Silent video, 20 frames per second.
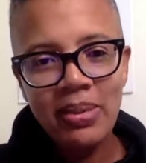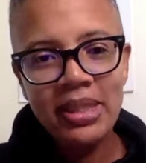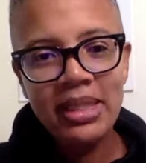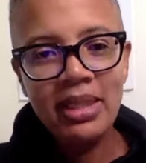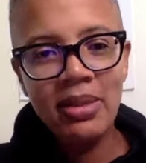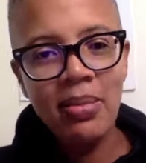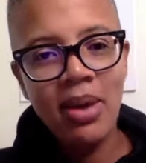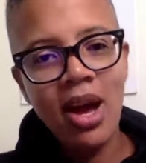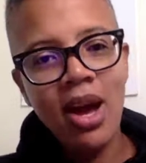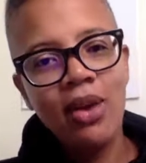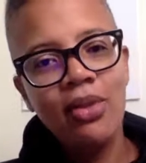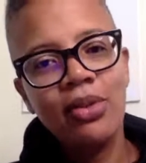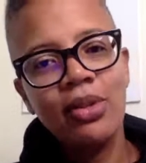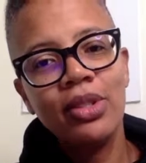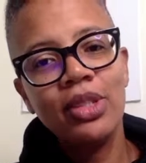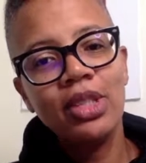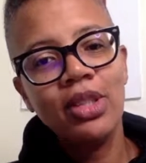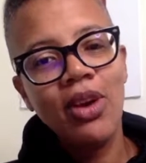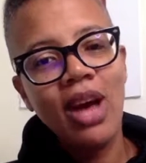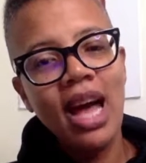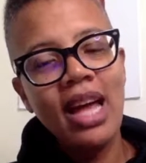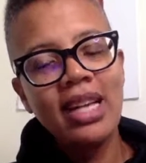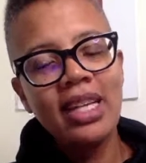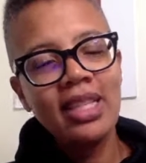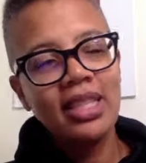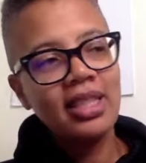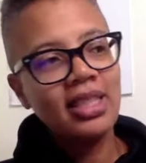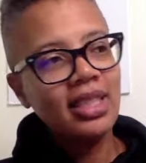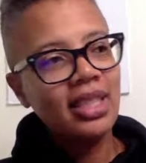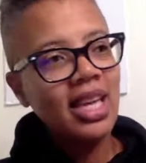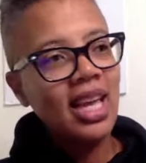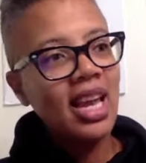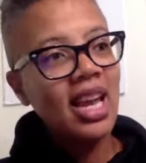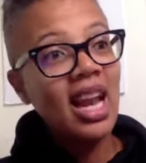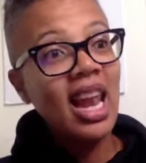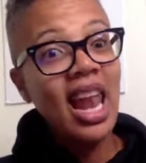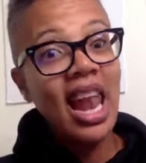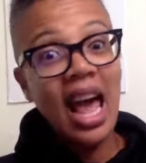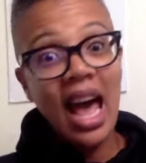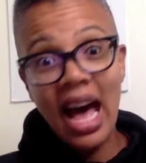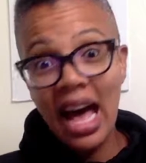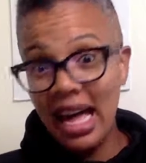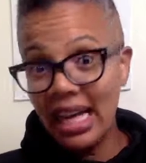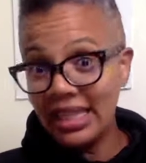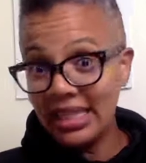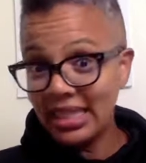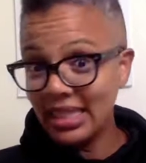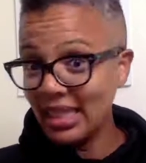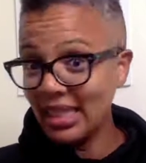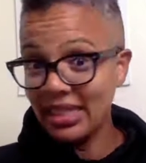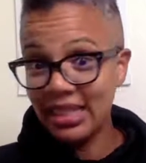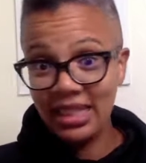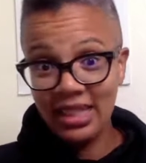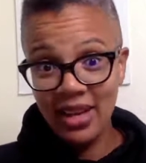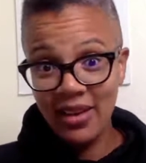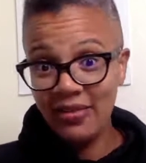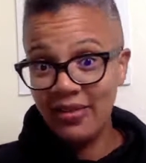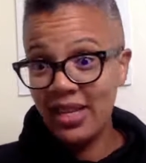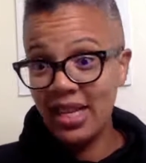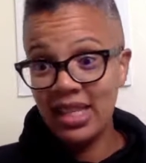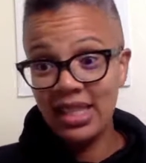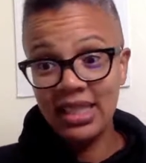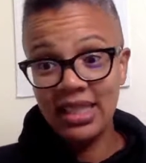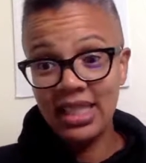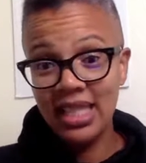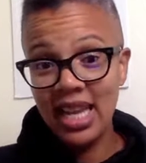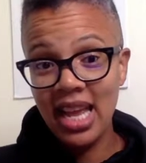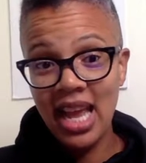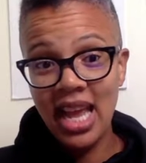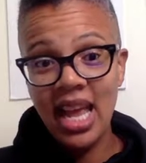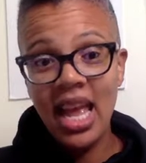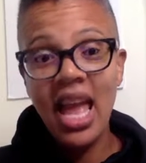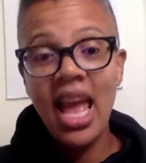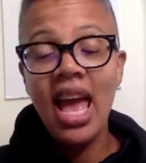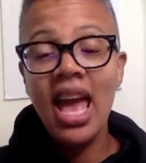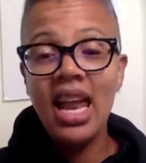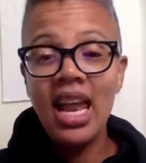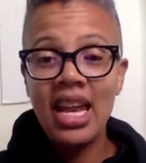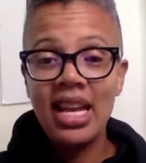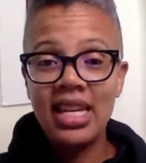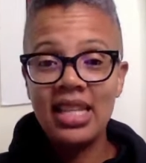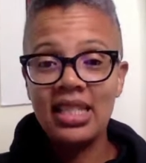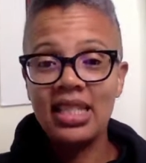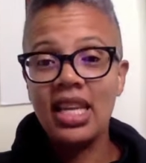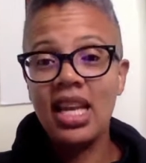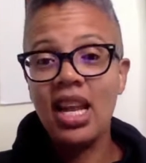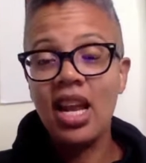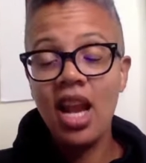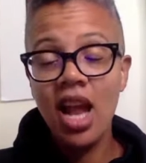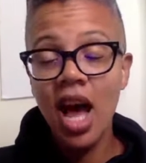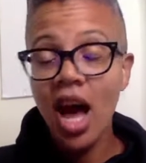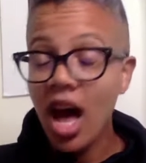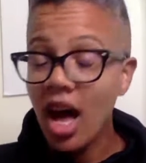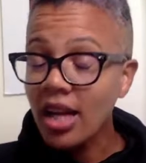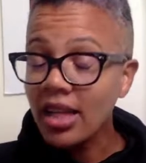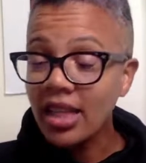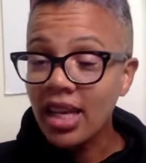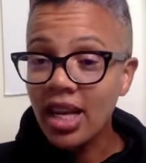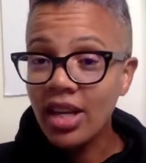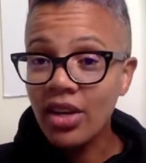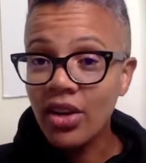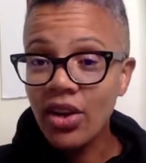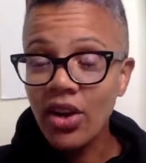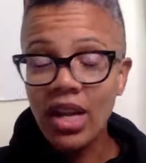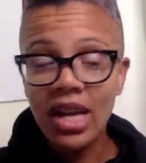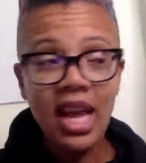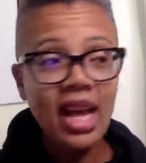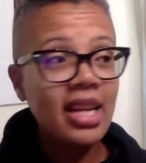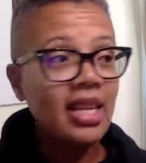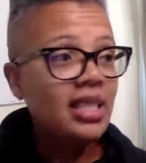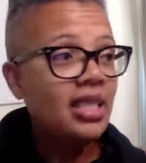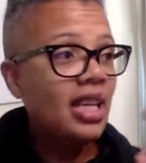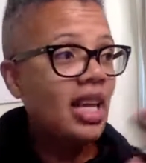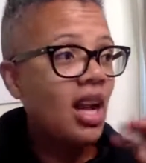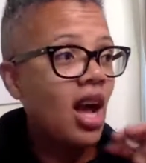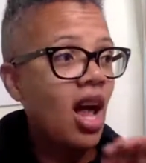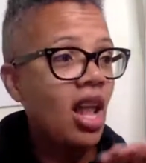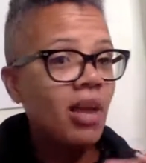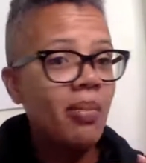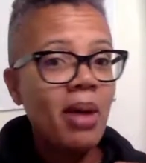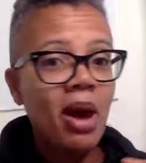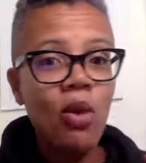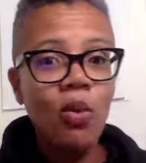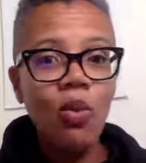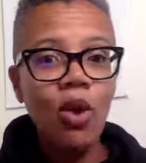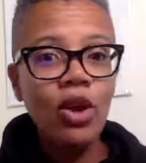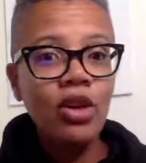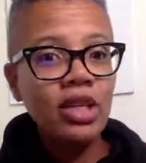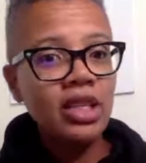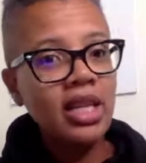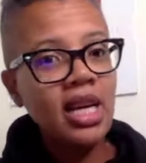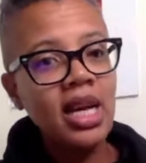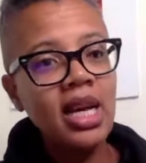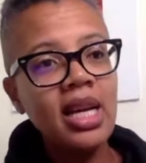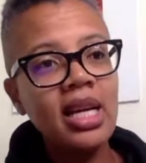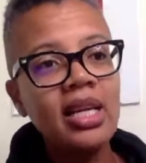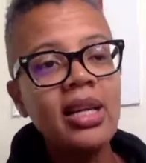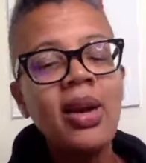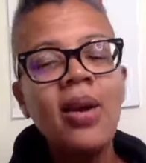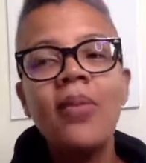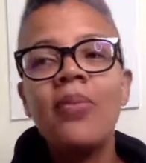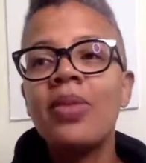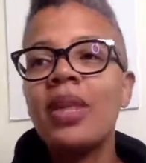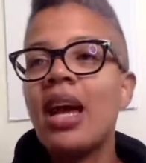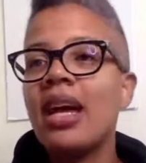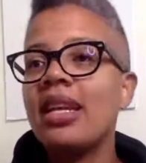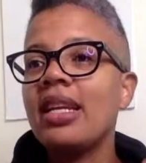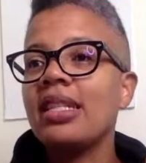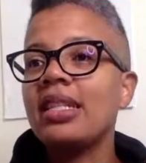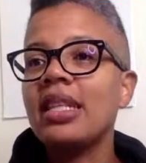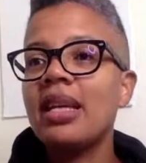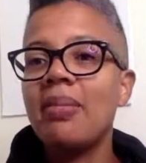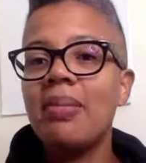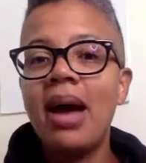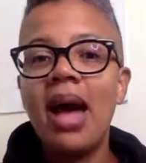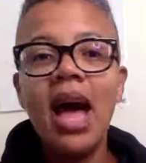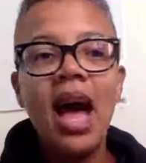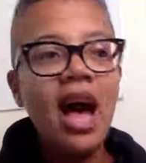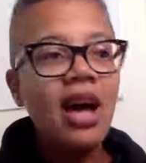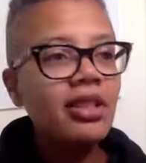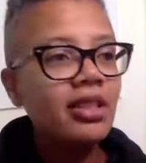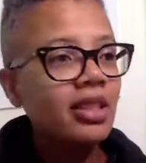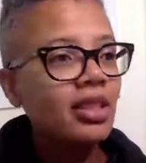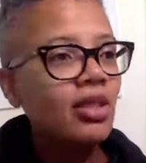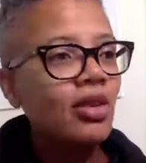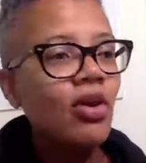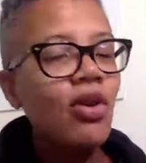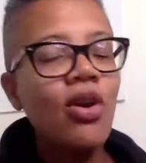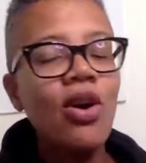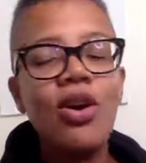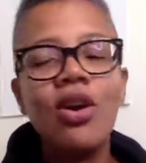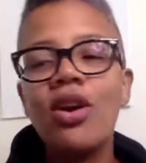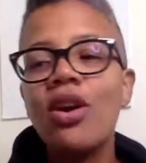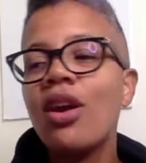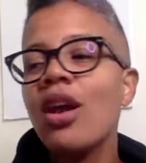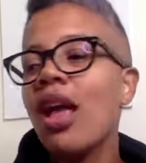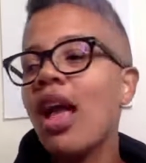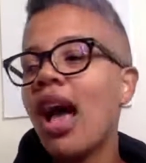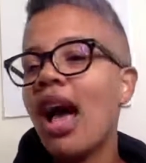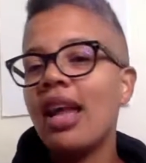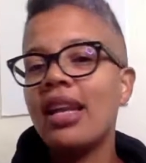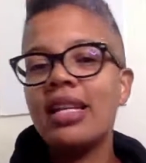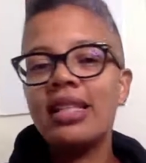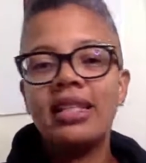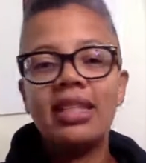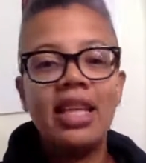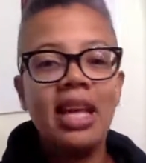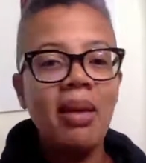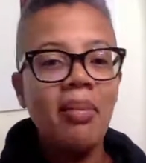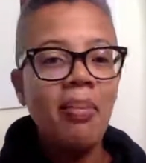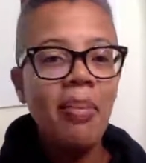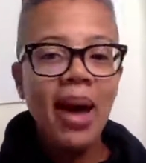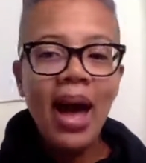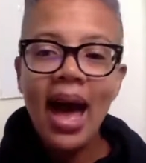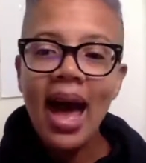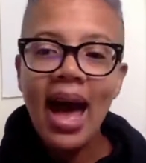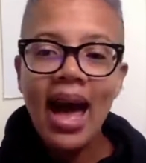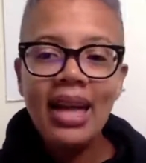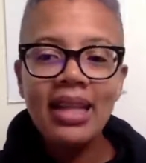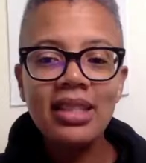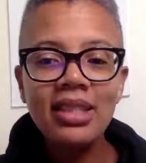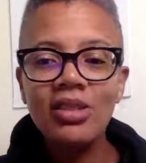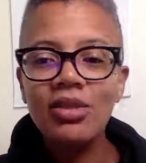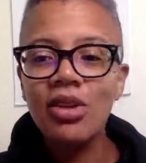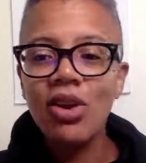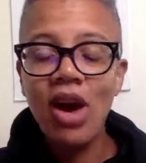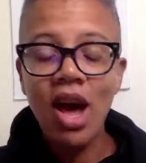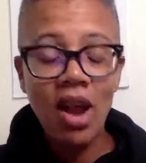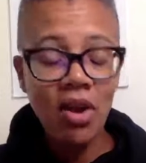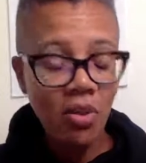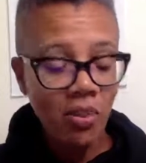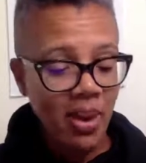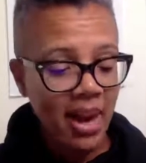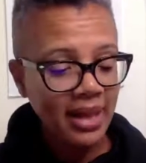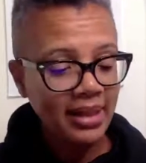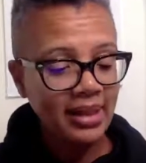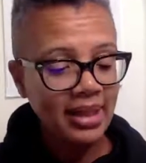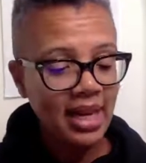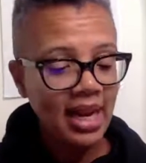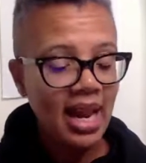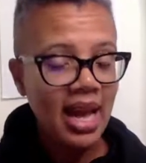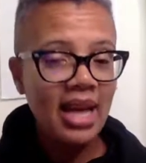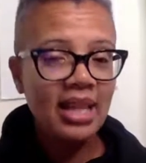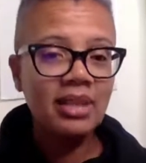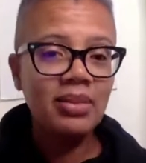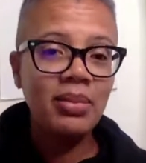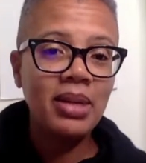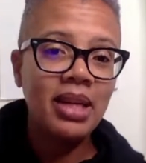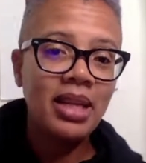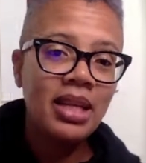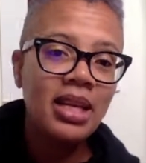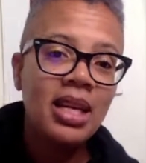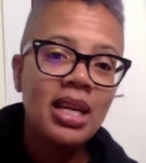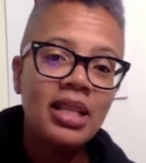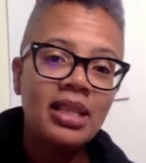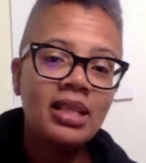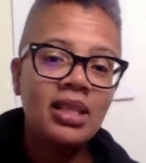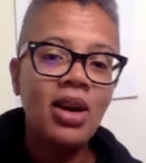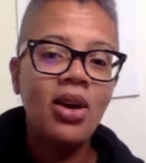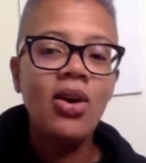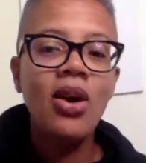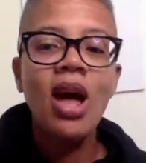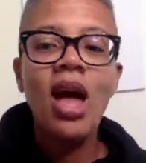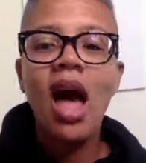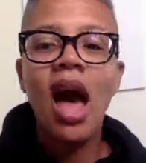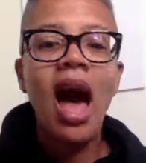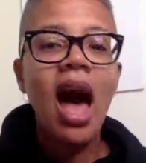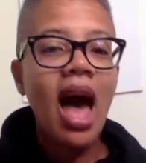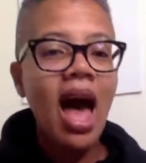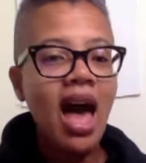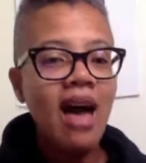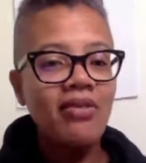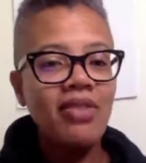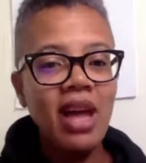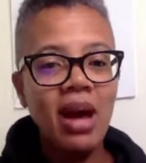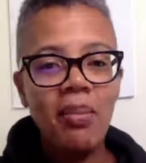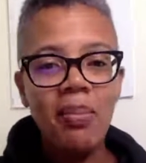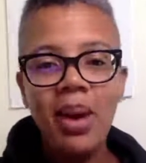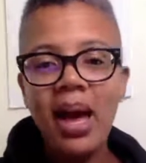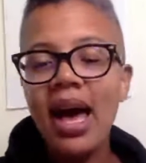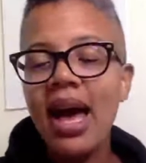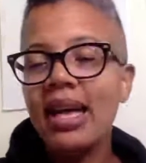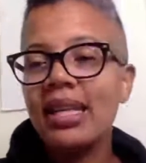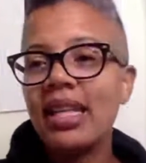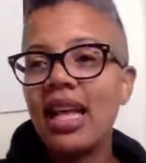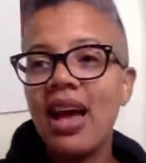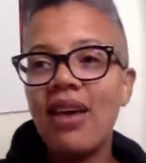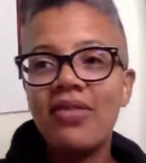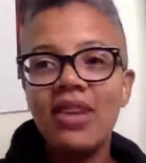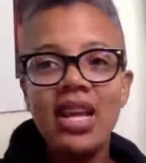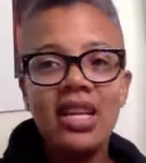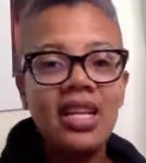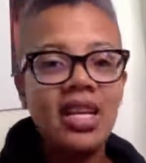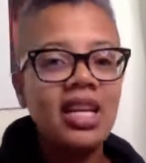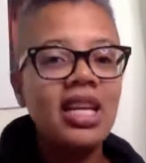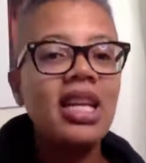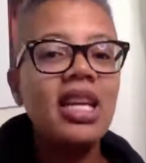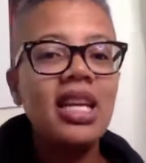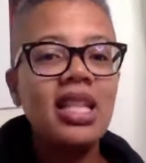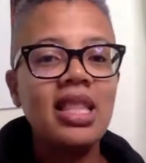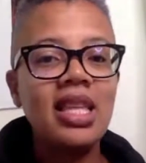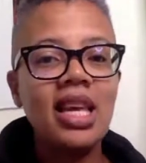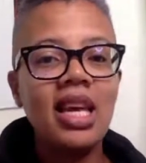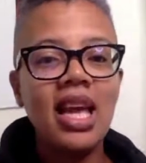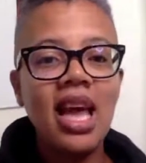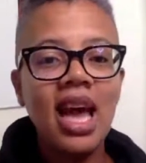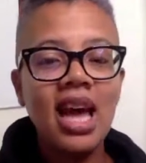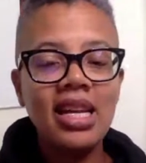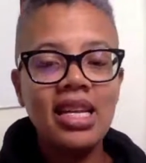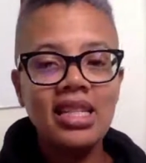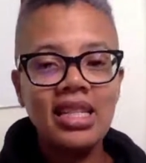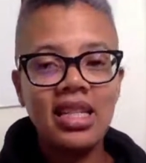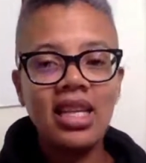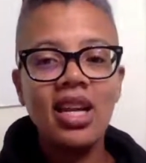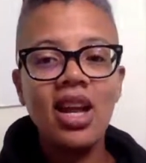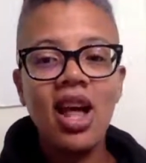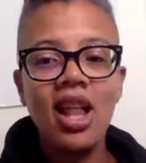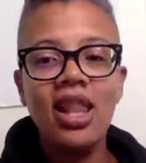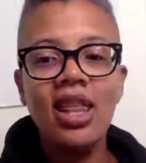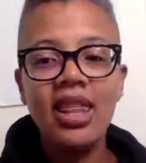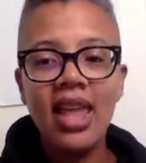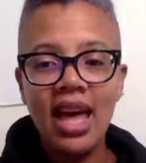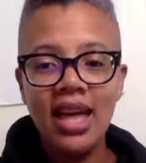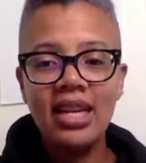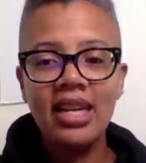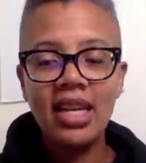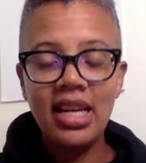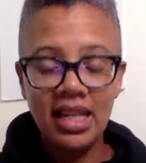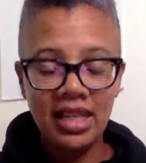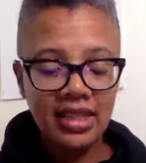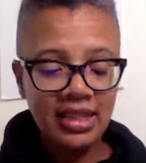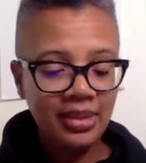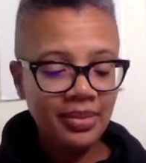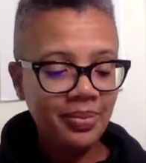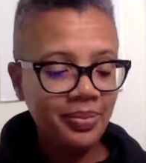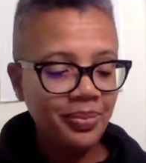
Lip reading: tomorrow. So I need to get lots of stuff done today, and I need to get it all done early. I need to get all of my work done. I need to get my house in order. I need to get packed. You know, I don't pack to the last minute. So I have not packed. I have not done anything. I need to get all of that done.